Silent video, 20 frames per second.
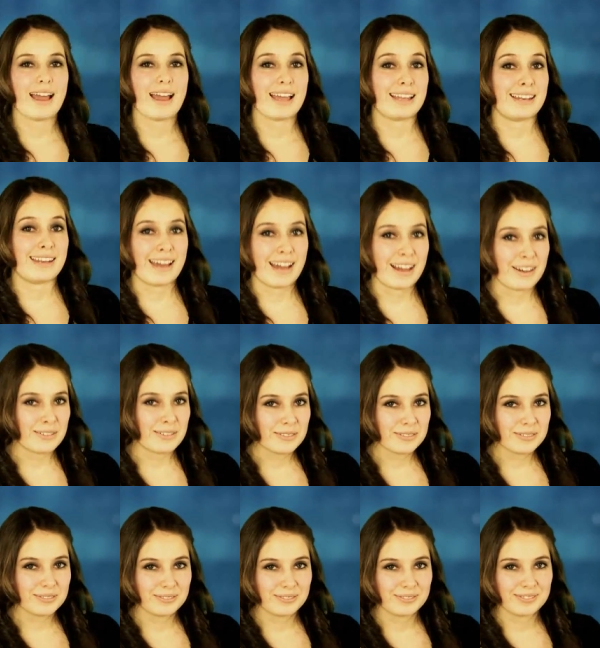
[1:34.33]
And now,
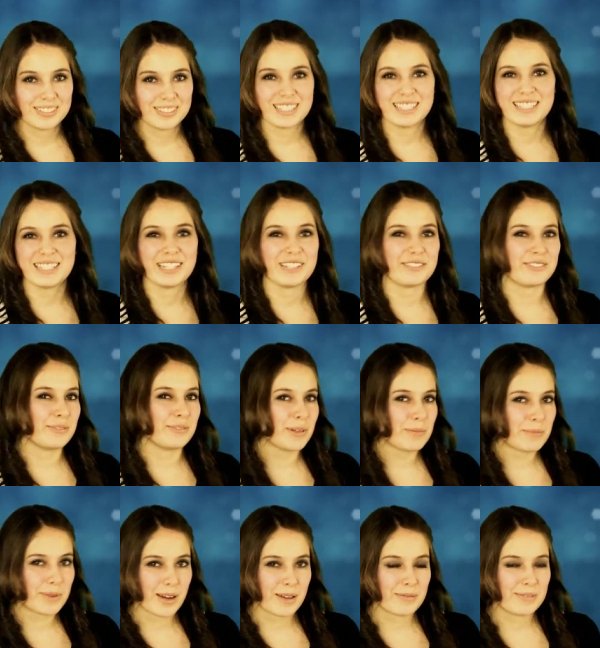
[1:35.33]
to deliver
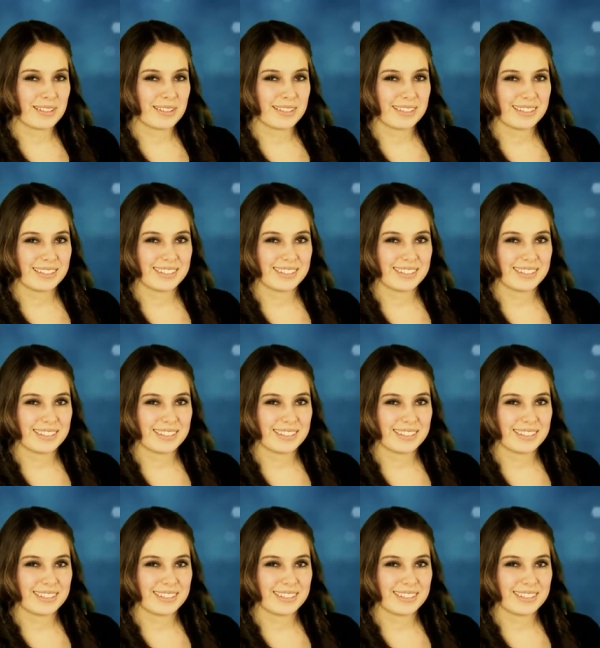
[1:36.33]
my promise.